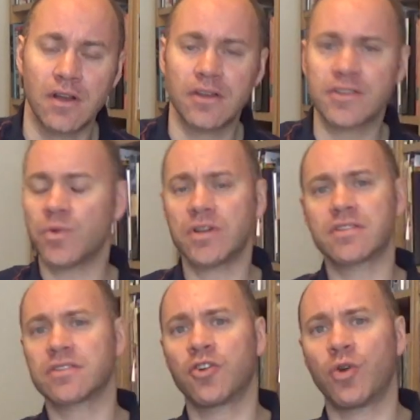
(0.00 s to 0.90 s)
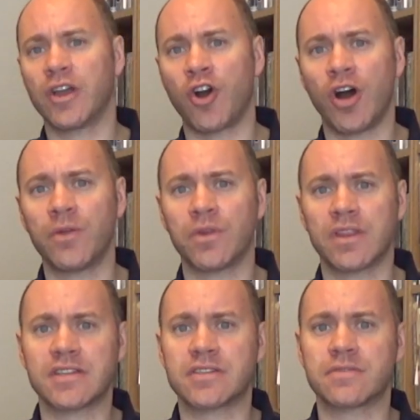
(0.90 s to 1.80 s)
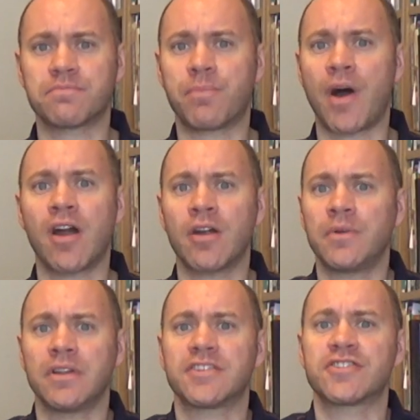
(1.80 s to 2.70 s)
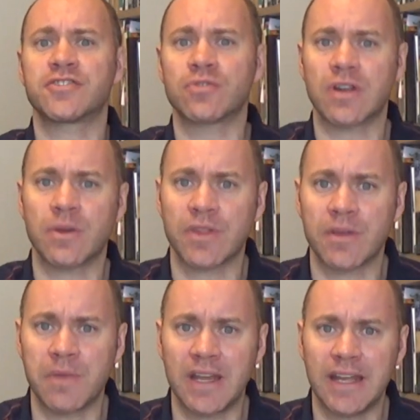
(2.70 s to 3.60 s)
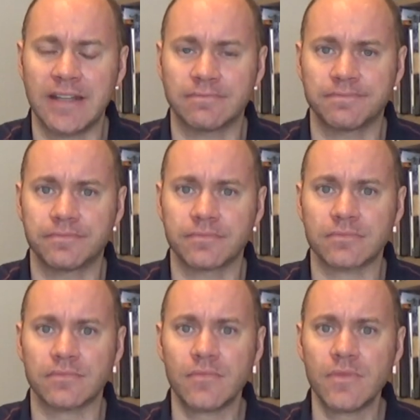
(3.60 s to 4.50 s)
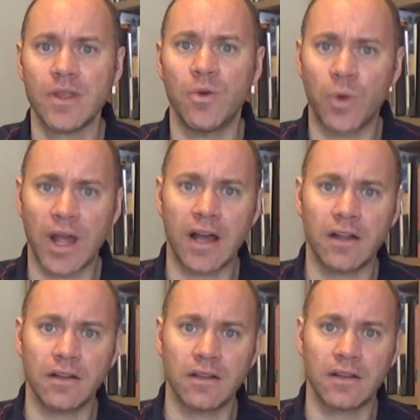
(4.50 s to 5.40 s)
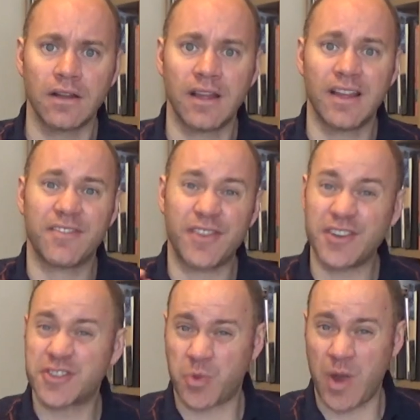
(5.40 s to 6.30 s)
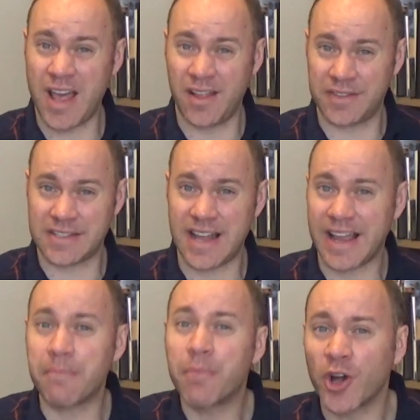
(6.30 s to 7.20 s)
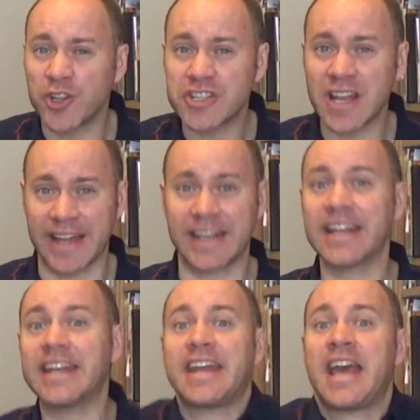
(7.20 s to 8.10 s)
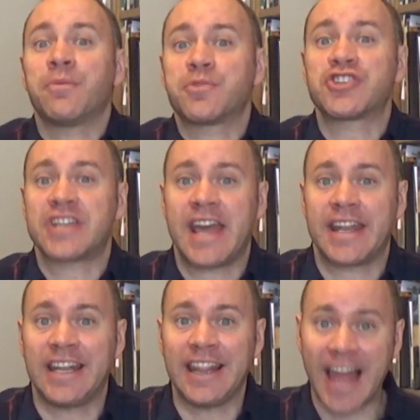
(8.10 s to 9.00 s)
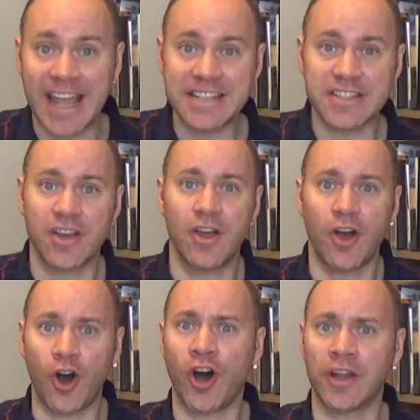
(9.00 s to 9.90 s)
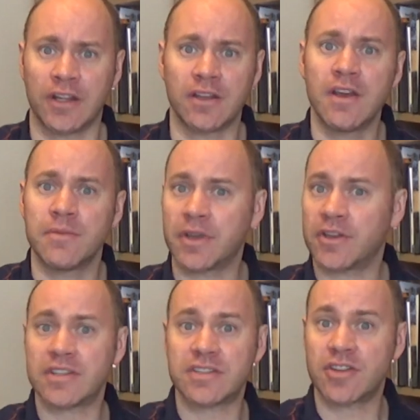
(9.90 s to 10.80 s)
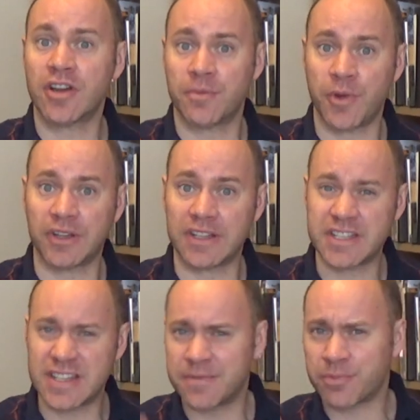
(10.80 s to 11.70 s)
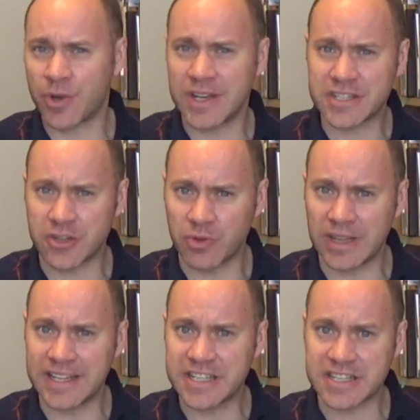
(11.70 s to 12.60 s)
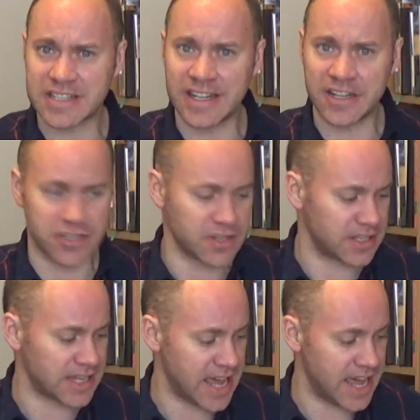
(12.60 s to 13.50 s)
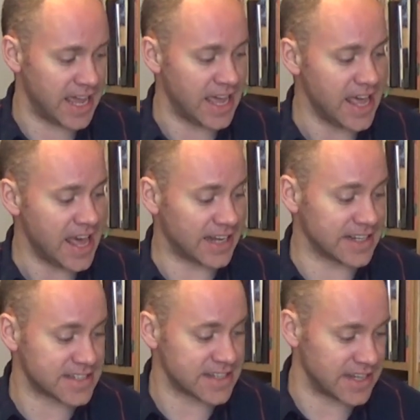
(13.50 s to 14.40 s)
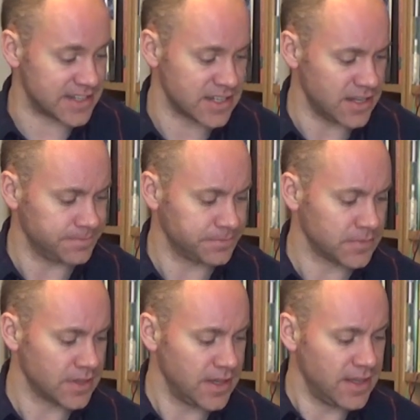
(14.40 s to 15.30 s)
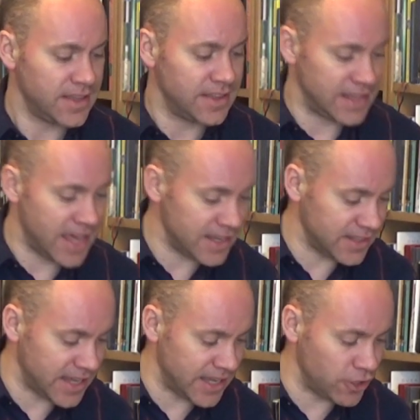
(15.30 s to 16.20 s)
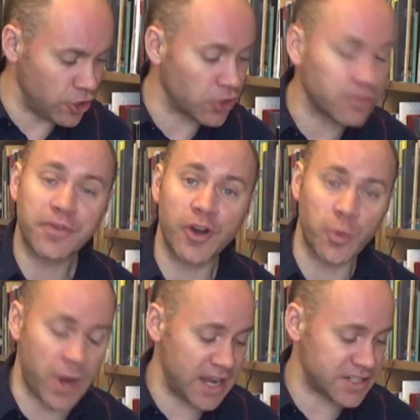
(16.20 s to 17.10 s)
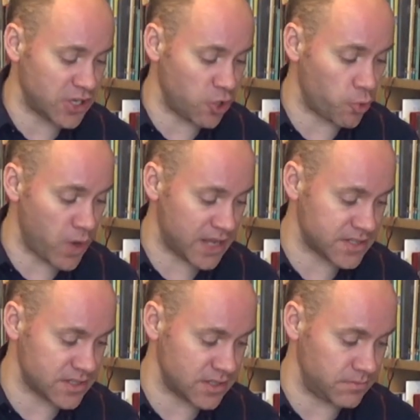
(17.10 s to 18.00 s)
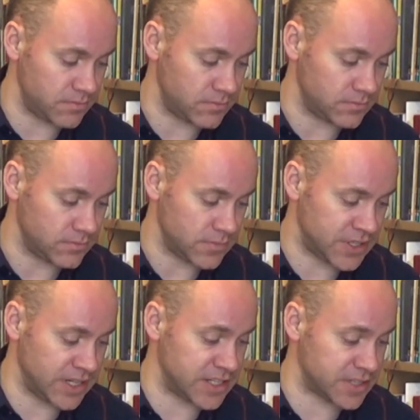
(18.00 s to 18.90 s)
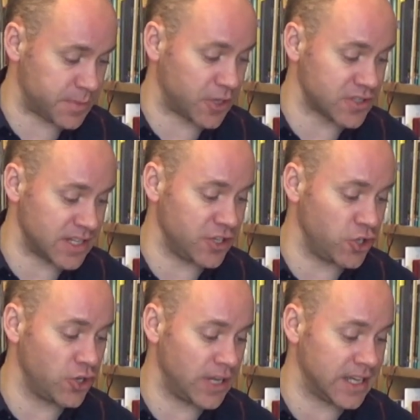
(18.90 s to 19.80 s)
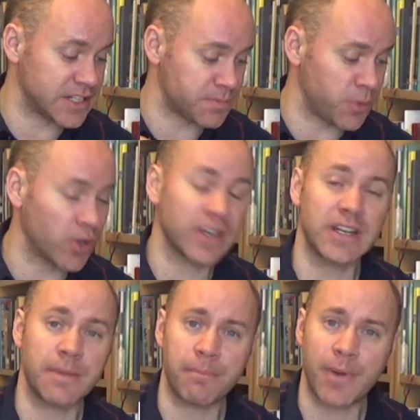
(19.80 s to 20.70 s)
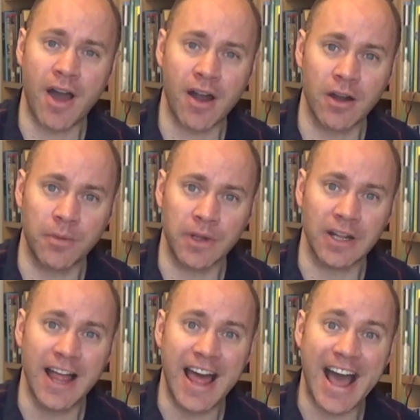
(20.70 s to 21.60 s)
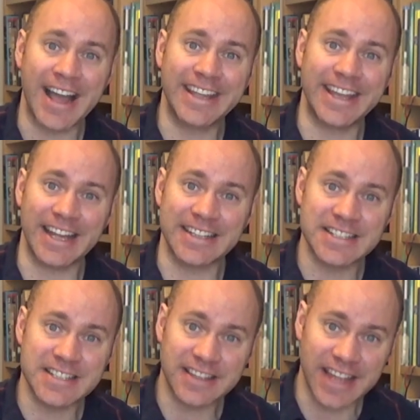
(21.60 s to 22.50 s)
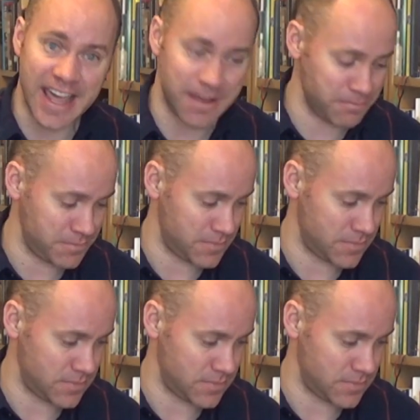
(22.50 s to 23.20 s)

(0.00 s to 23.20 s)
So what's going on with this parable, this story with a meaning? Well, verse 12 is like a punchline, and it helps shed light on it because it's talking about the chief priests, the religious leaders of the day. And it says, then they looked for a way to arrest him, Jesus, because they knew he had spoken the parable against them.